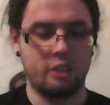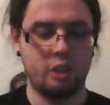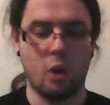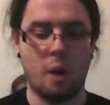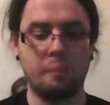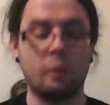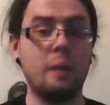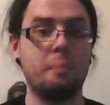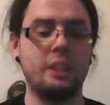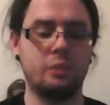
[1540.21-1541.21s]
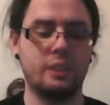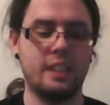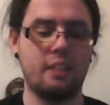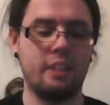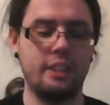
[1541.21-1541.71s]
So I'm quite pleased with
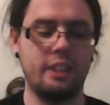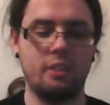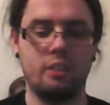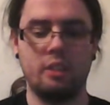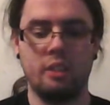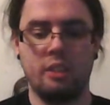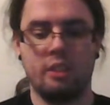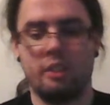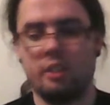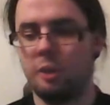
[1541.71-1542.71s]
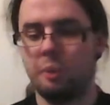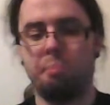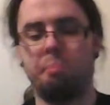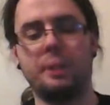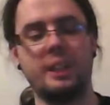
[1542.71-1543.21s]
that right now.
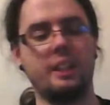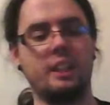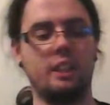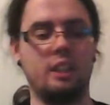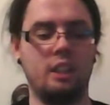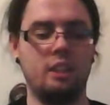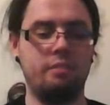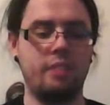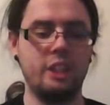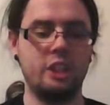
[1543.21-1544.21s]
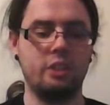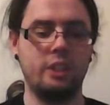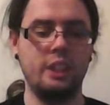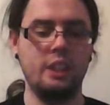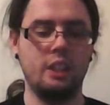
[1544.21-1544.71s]
But
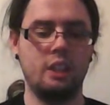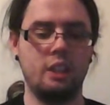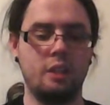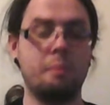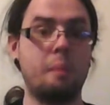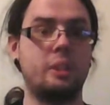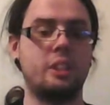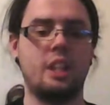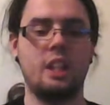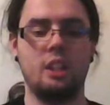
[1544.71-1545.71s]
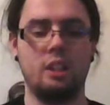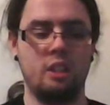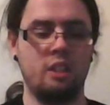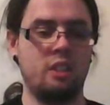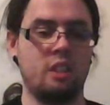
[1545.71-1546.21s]
eventually, maybe today,
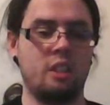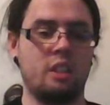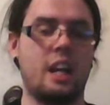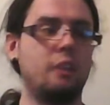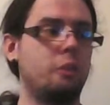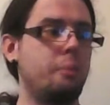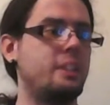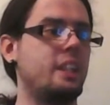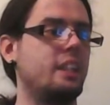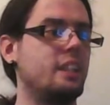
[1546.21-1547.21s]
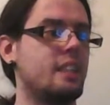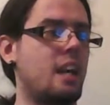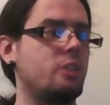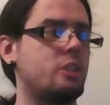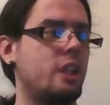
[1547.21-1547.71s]
I will be taking this
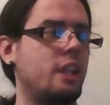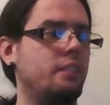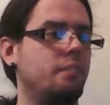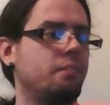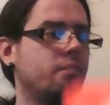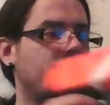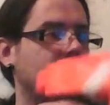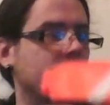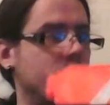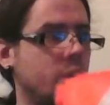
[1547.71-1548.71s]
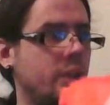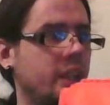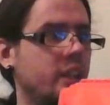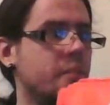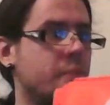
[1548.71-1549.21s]
outside and
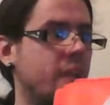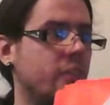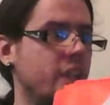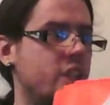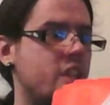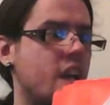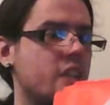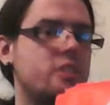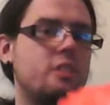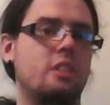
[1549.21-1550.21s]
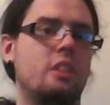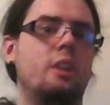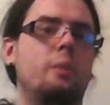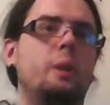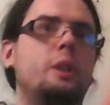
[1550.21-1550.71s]
doing my range test,
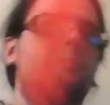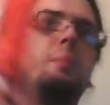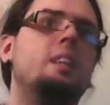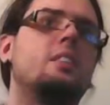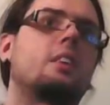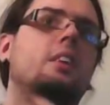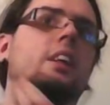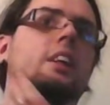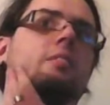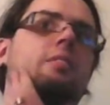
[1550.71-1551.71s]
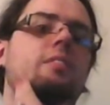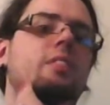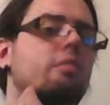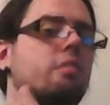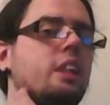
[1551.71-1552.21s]
which is basically
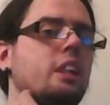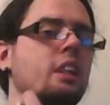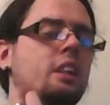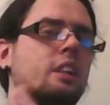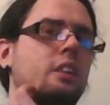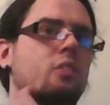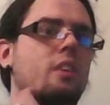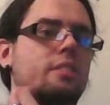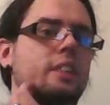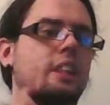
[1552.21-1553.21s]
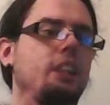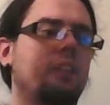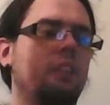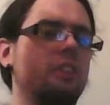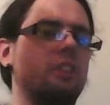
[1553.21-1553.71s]
50 feet, roughly, I
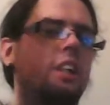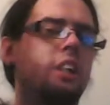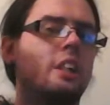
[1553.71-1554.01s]
want to say.